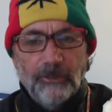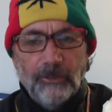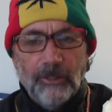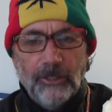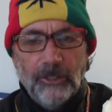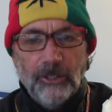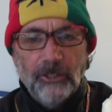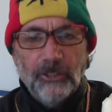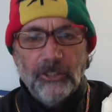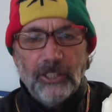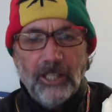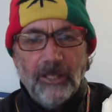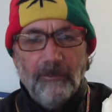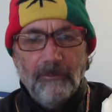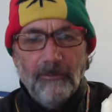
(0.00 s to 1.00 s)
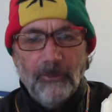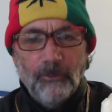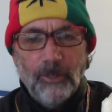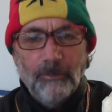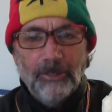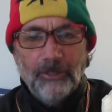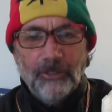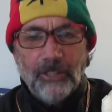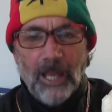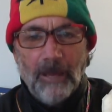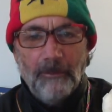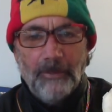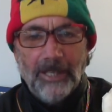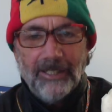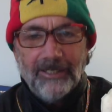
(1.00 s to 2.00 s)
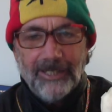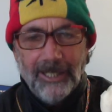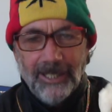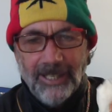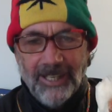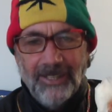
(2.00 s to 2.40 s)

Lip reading: to use women's Tampax.